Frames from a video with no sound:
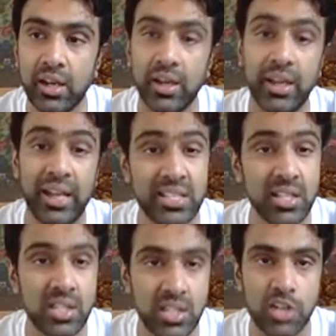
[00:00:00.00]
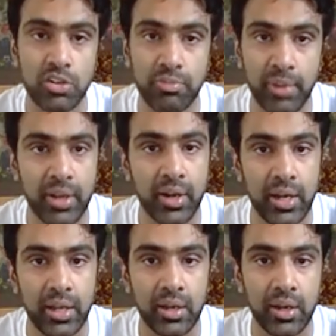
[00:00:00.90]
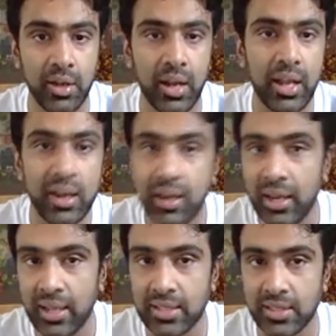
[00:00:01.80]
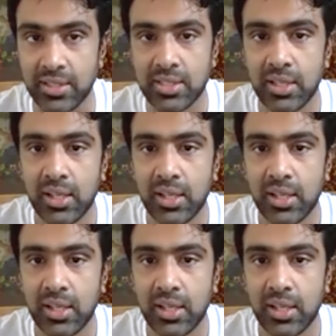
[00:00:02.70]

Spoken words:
nascent stage of my cricketing career, I realized this.